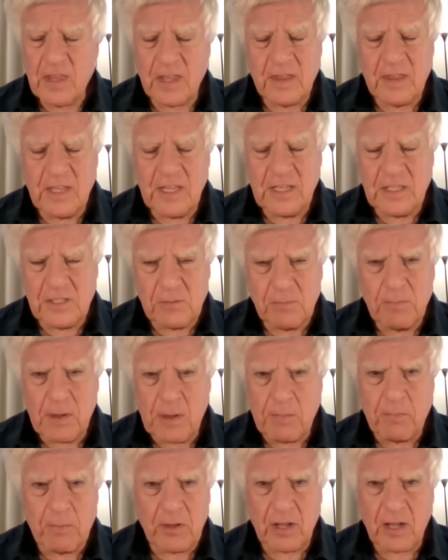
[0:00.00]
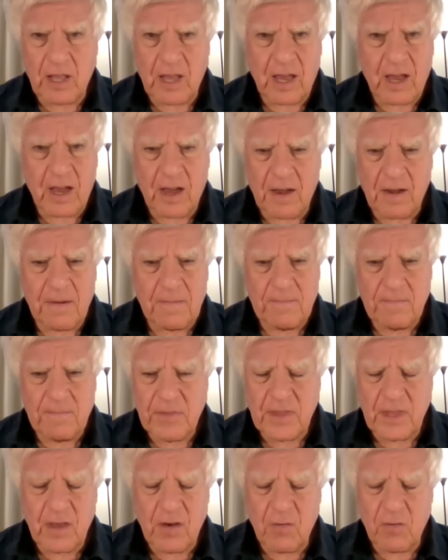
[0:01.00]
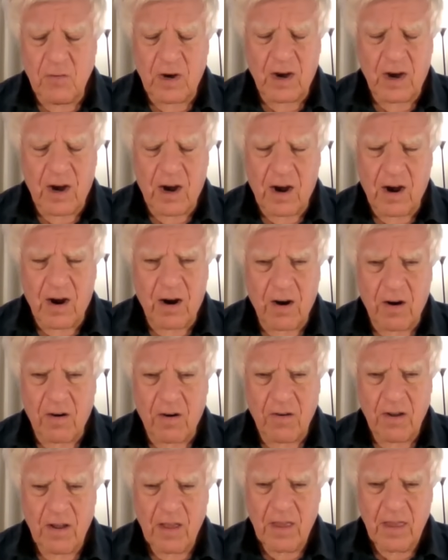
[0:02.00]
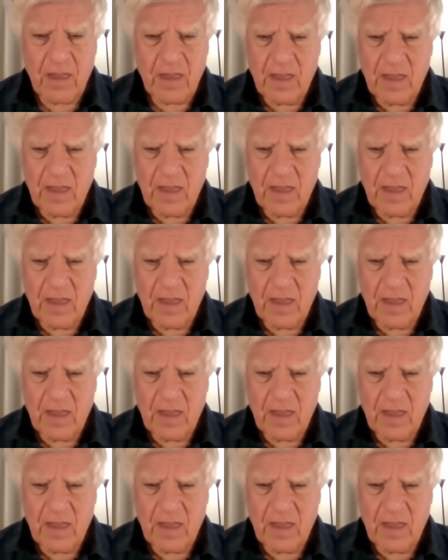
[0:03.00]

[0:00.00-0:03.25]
that these people, are